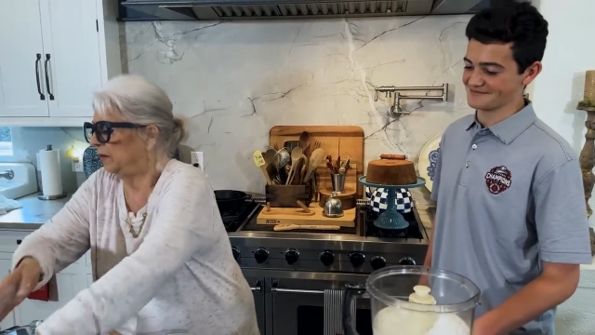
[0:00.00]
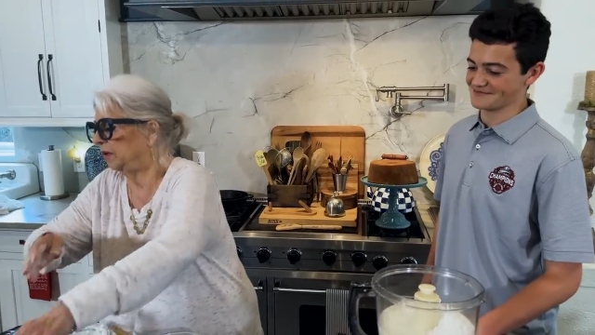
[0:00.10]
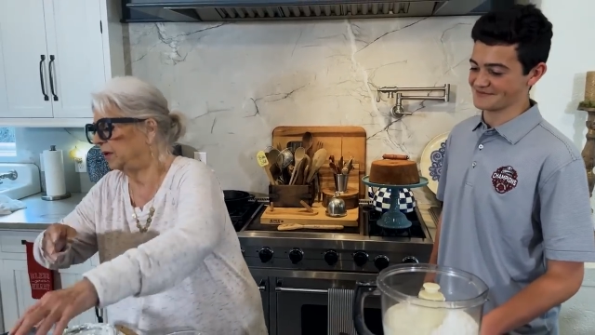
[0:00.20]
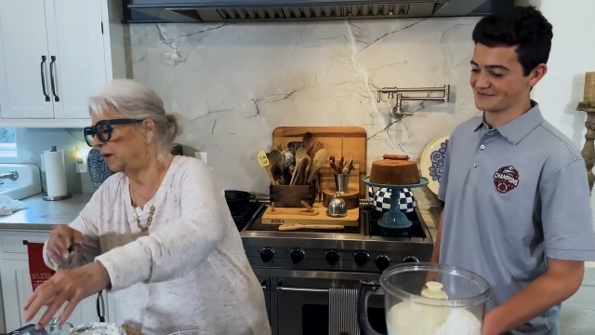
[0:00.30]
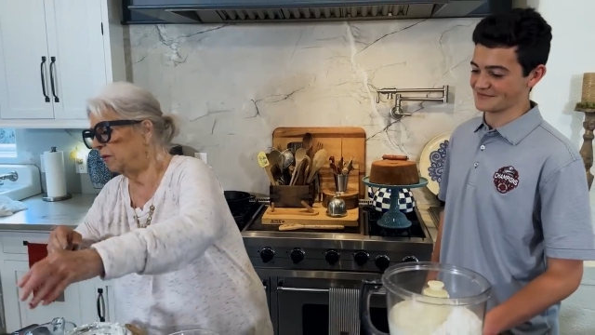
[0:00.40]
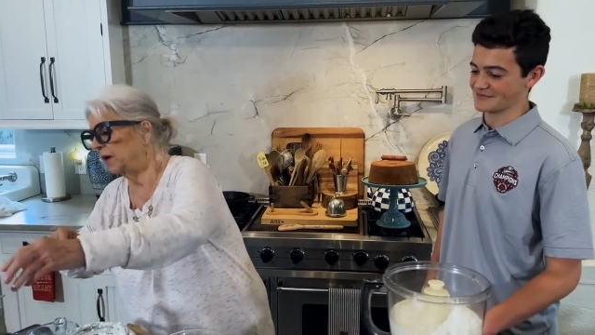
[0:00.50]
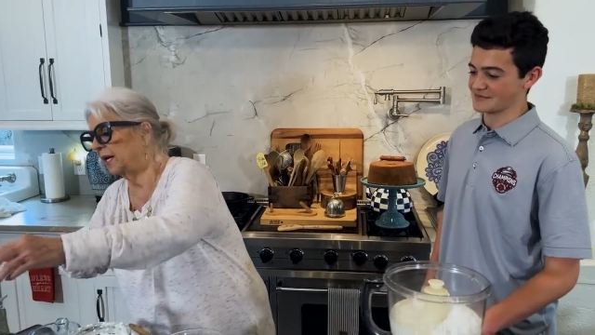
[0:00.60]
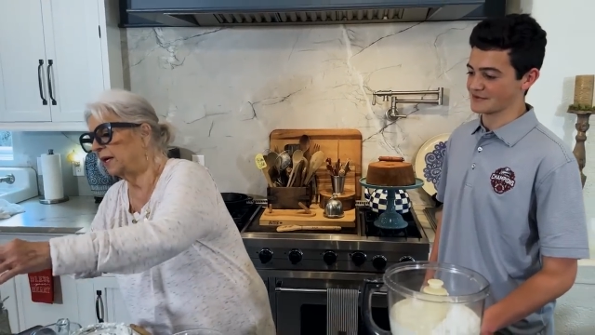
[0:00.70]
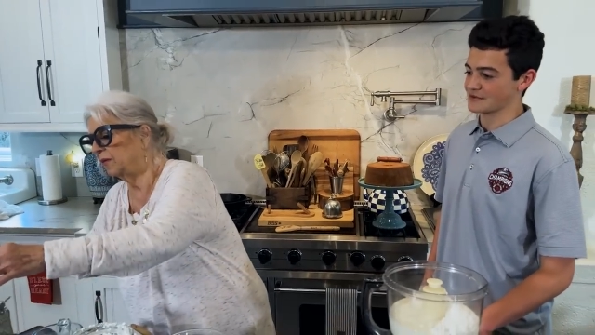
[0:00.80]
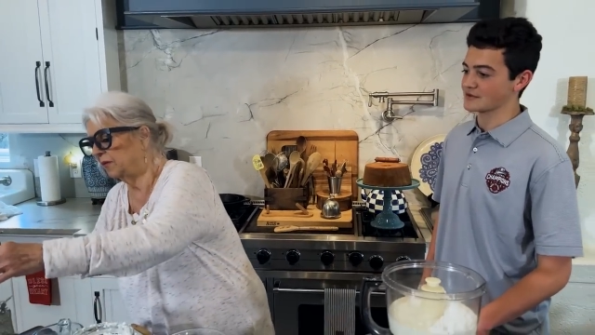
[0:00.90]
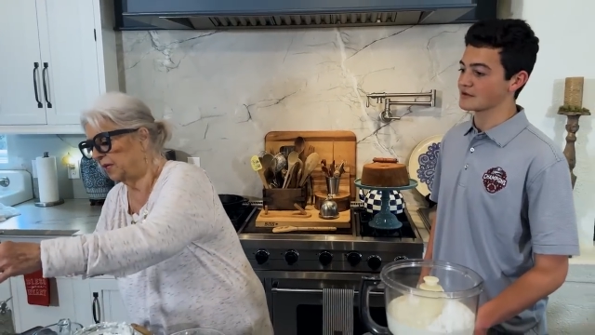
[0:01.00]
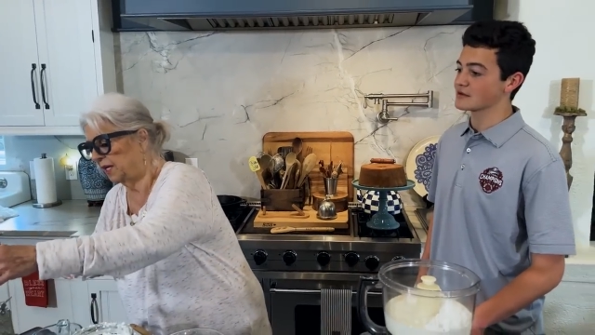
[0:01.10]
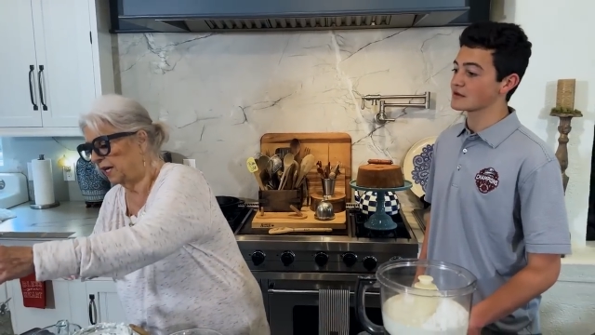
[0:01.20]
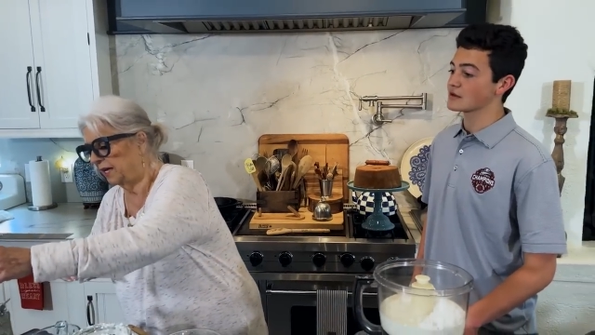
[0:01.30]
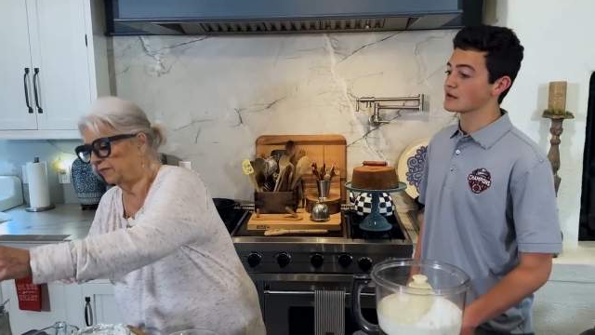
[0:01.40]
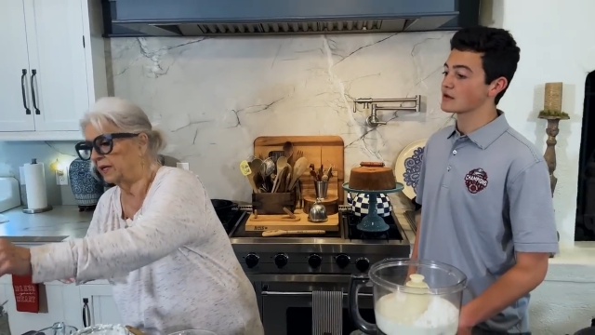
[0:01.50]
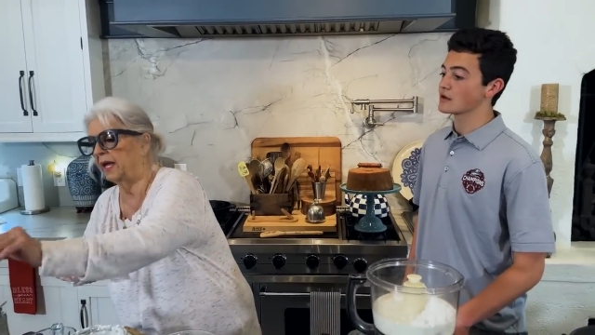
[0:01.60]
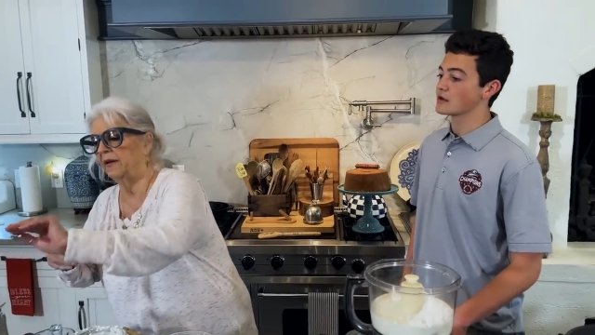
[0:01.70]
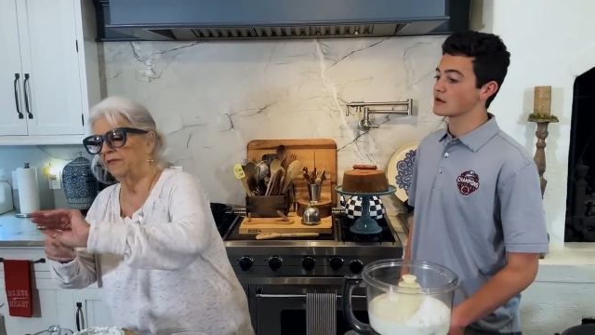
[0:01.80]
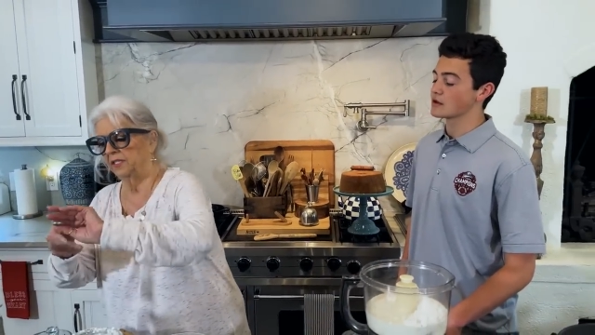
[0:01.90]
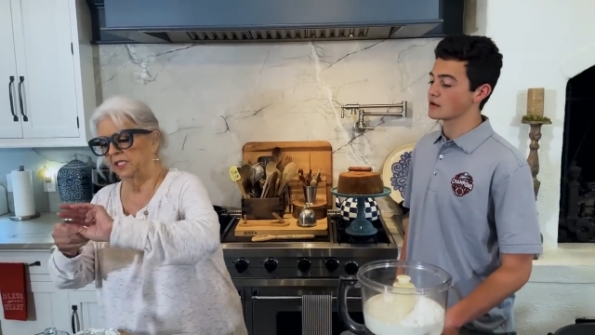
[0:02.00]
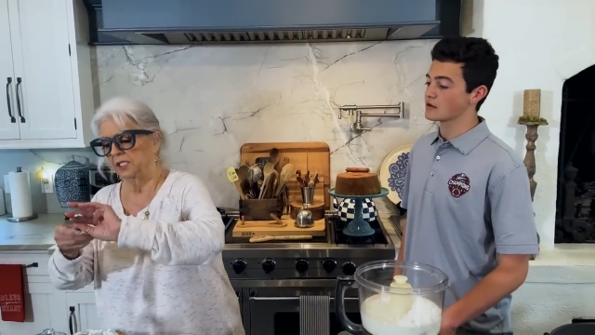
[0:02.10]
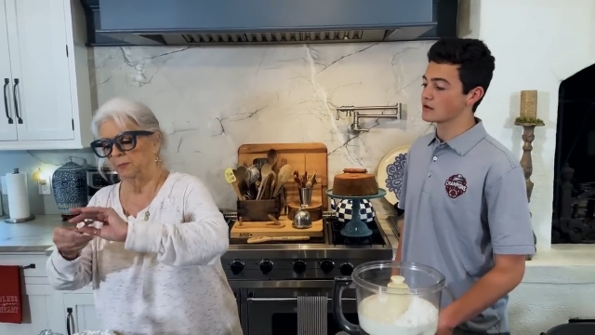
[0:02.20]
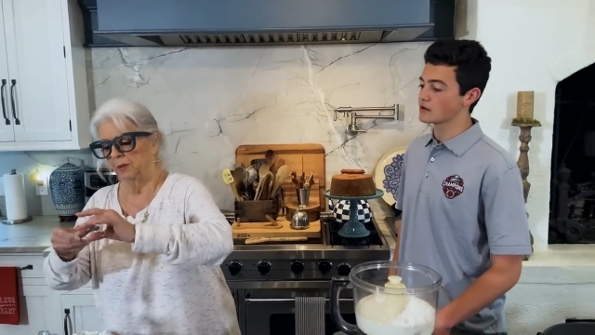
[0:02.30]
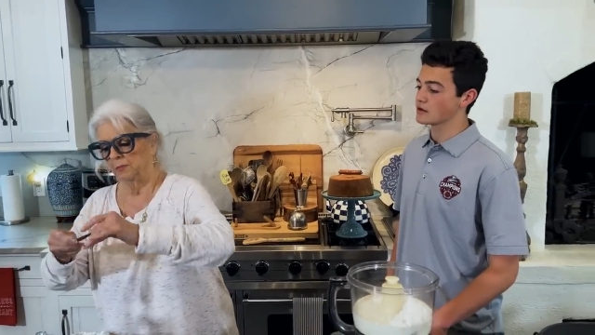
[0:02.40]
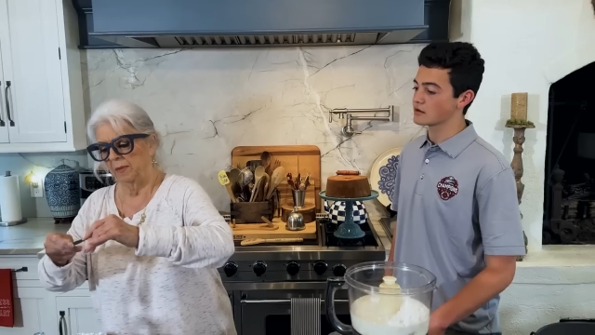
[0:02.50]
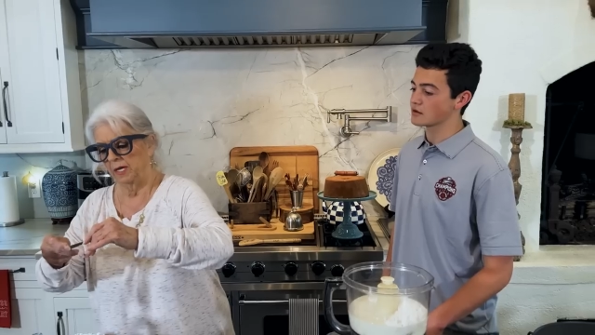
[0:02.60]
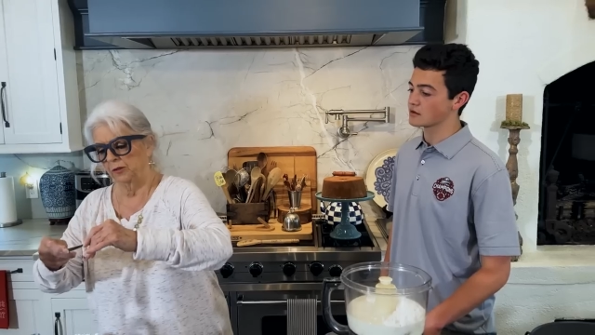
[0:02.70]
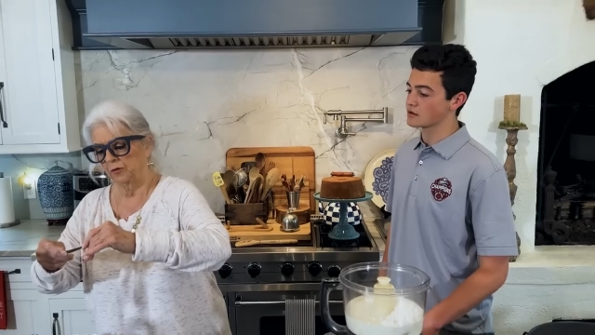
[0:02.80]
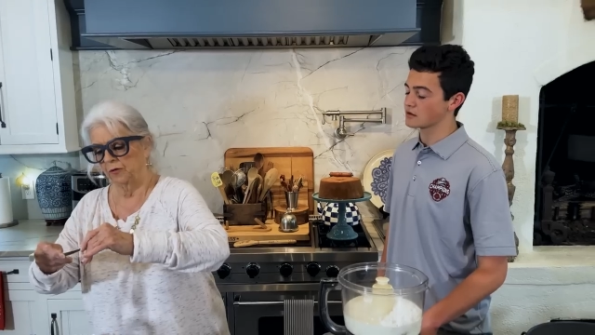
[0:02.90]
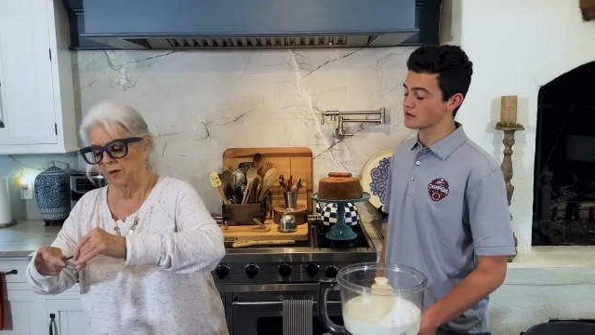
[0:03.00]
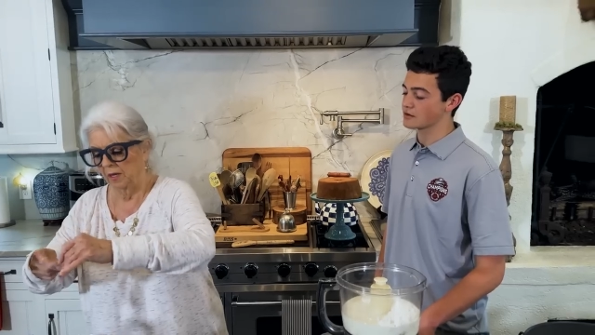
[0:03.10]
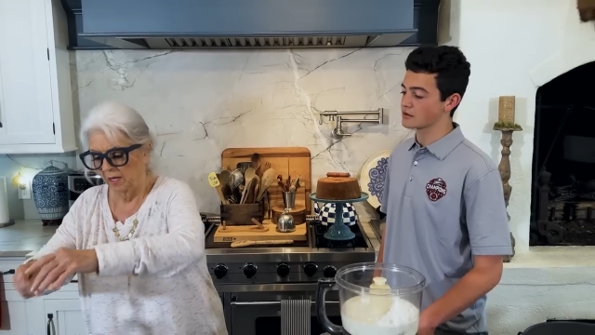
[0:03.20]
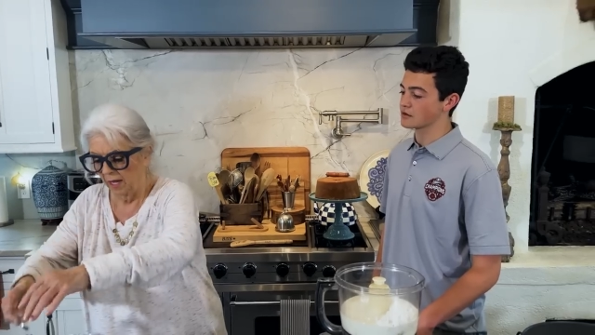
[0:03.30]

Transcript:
Speaker 1: You know what? I don't think I have a half a teaspoon measure,